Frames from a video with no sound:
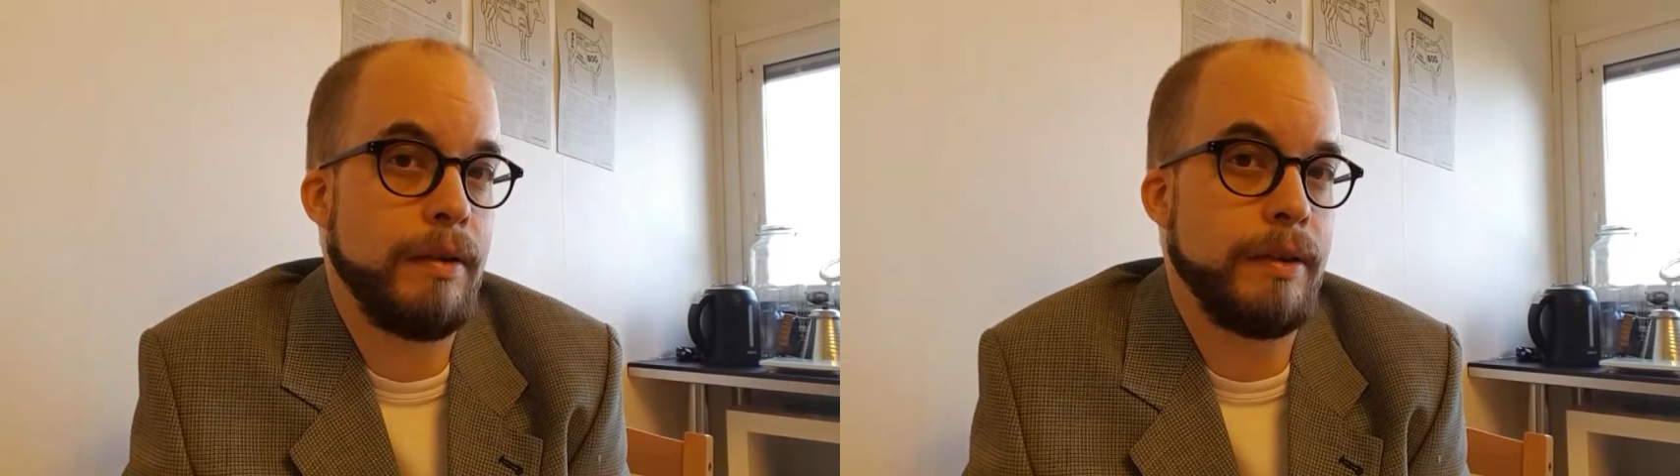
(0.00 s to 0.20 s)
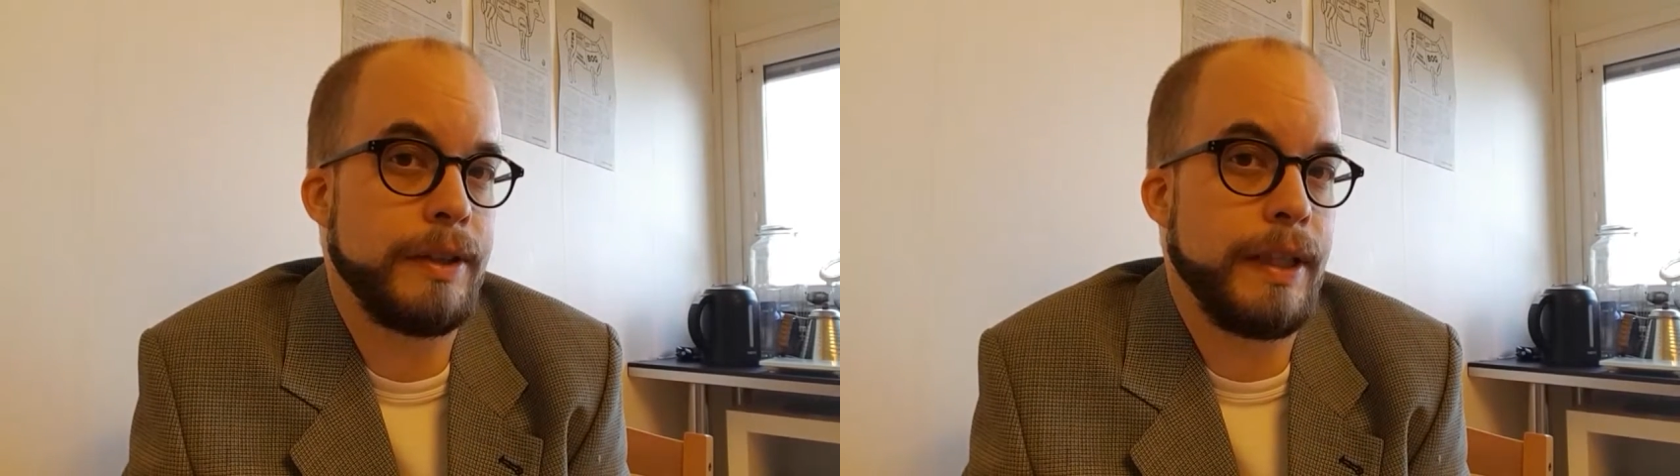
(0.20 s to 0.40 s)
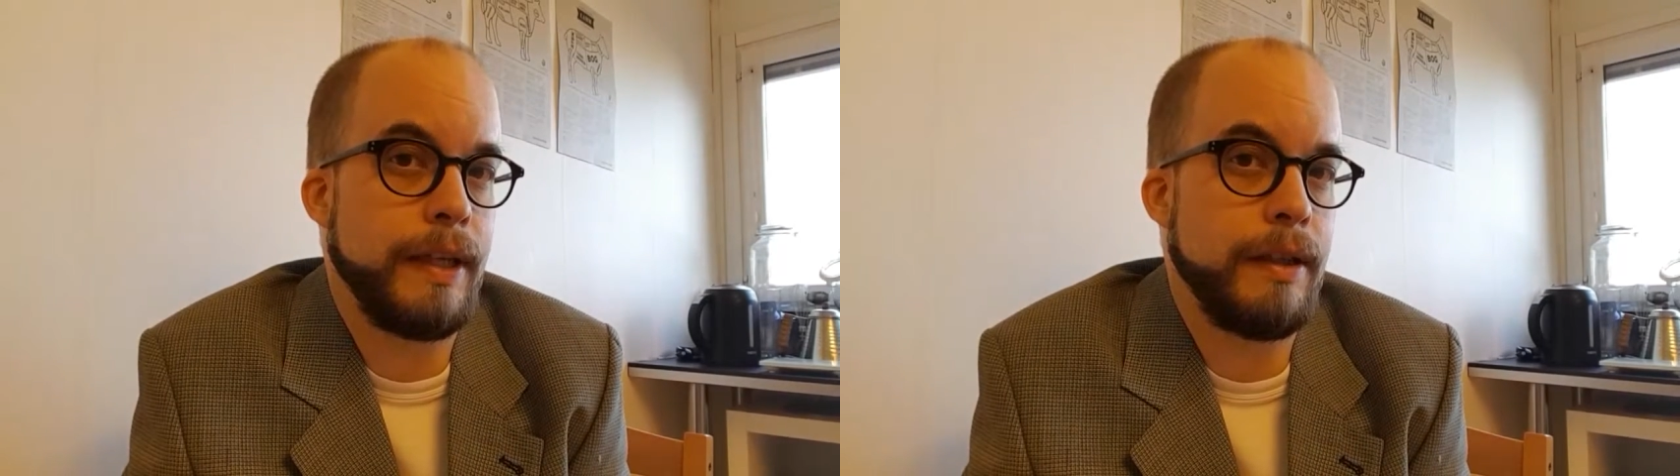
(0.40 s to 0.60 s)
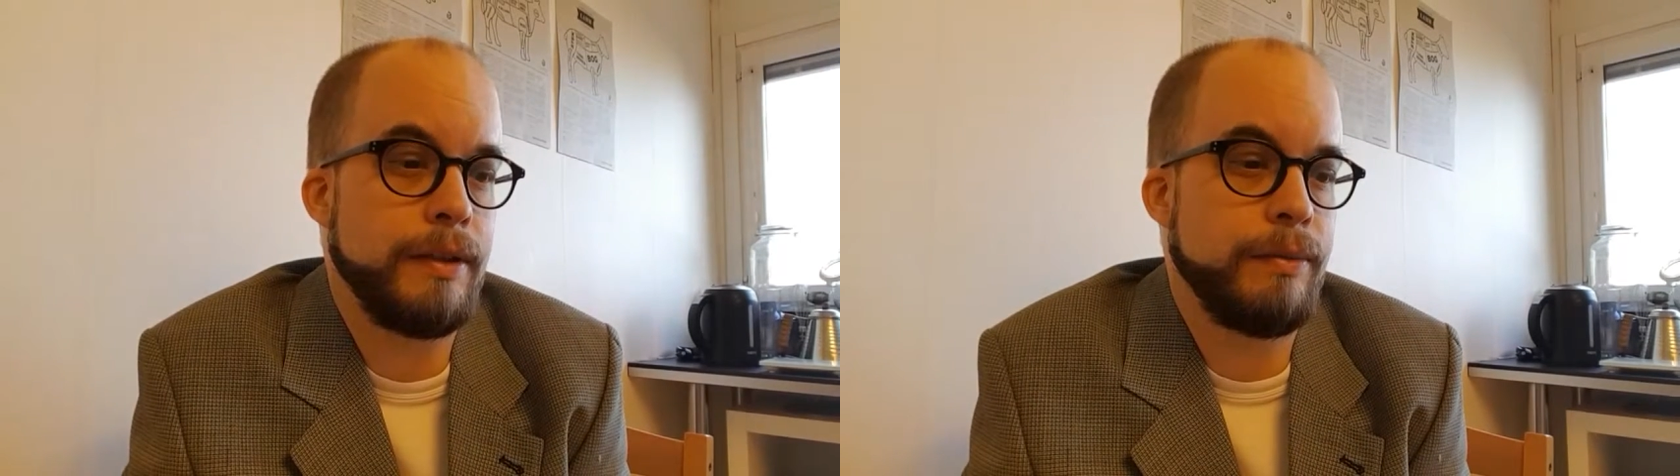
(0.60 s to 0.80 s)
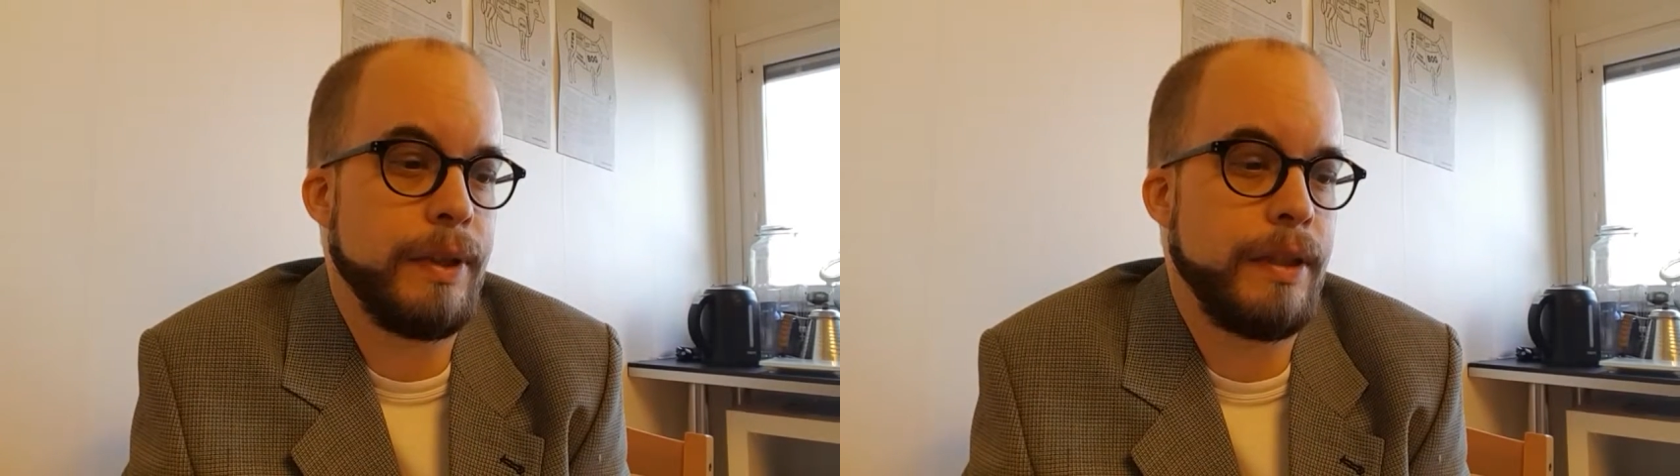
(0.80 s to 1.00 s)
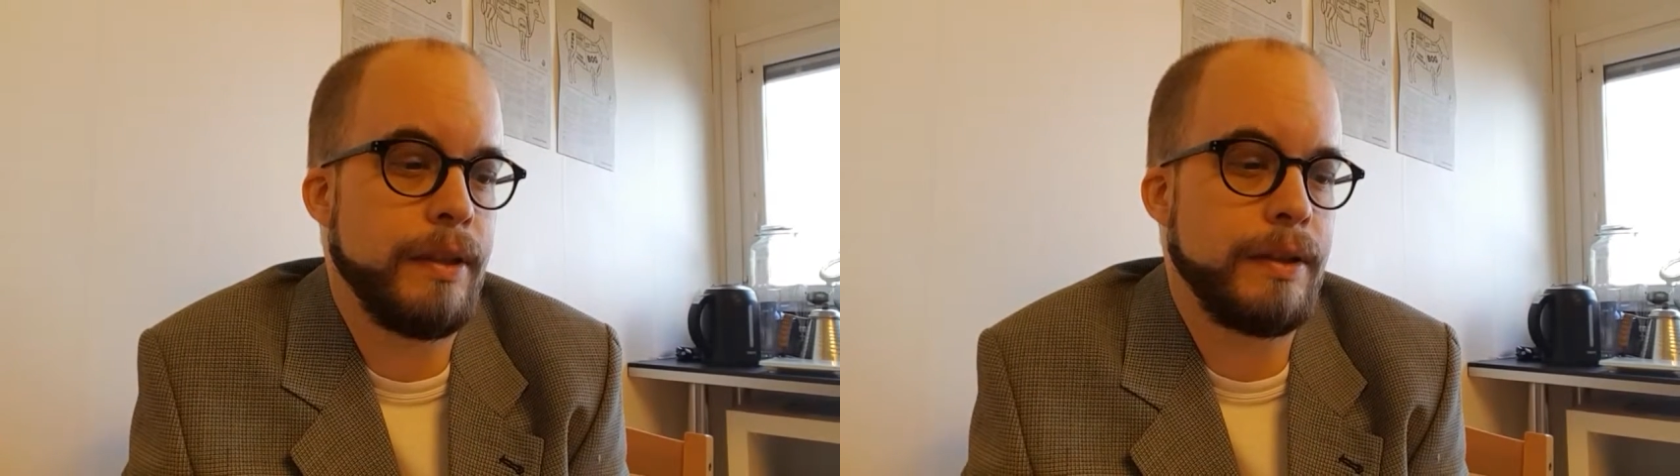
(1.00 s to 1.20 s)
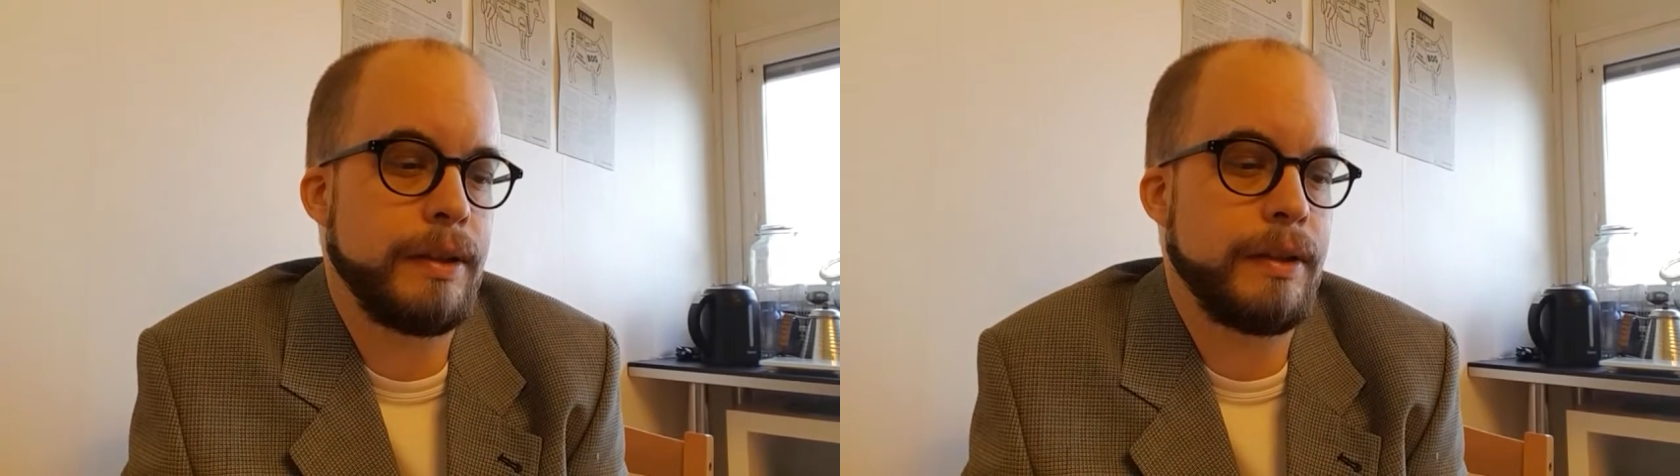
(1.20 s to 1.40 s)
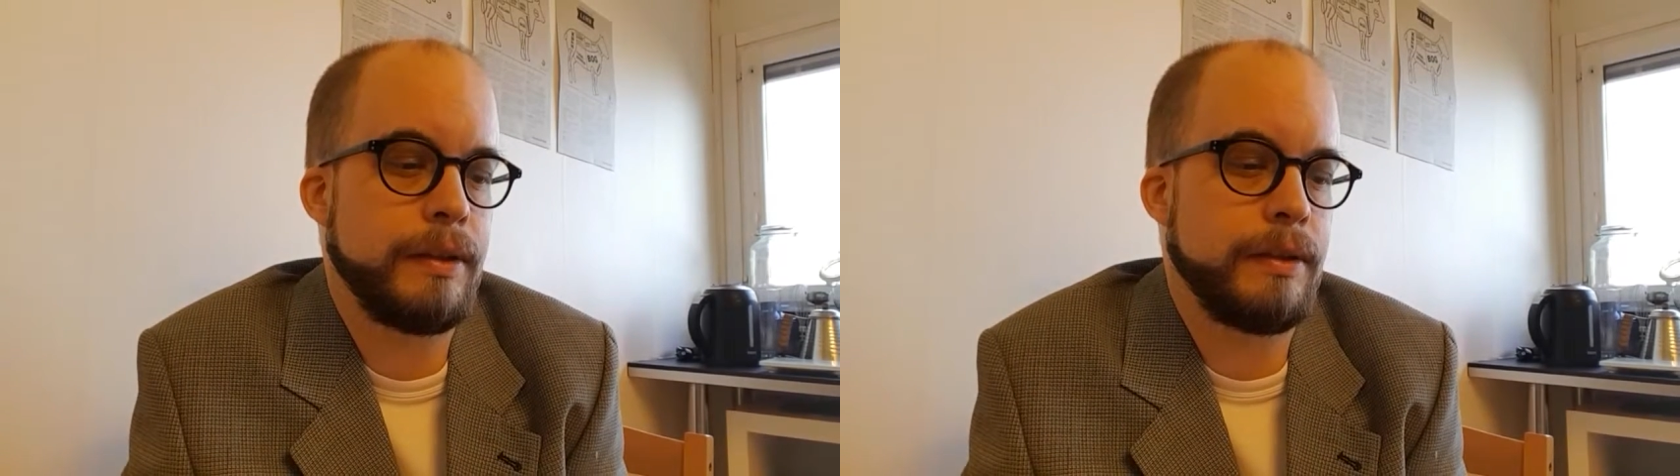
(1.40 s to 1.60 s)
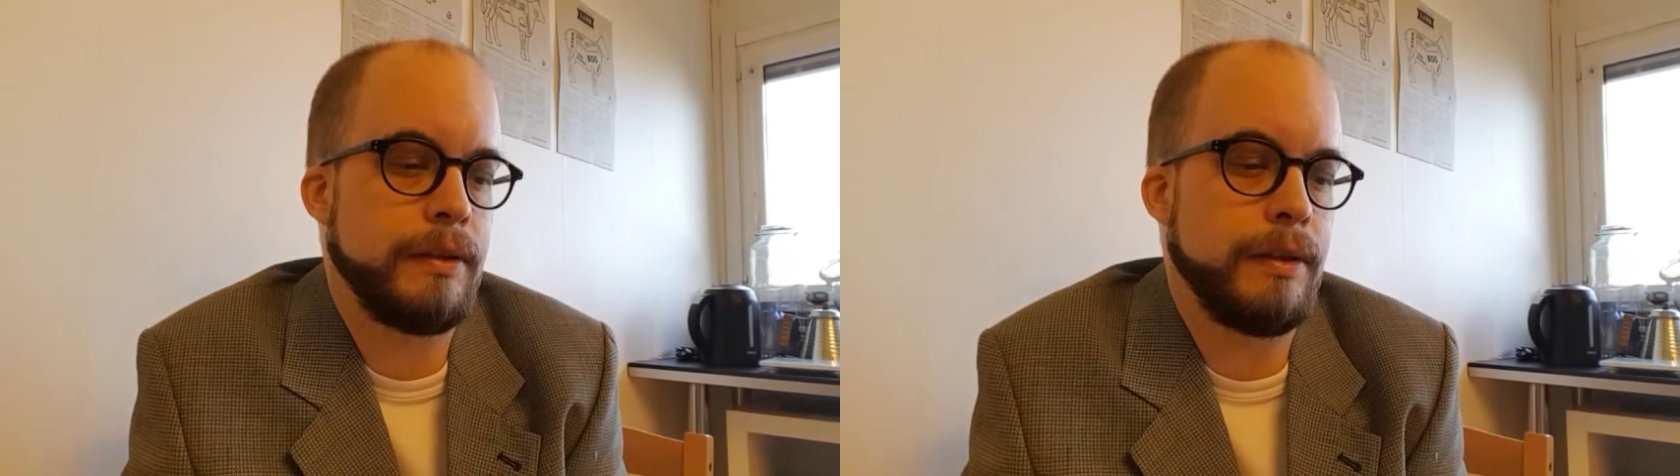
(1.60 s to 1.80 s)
understated sweetness,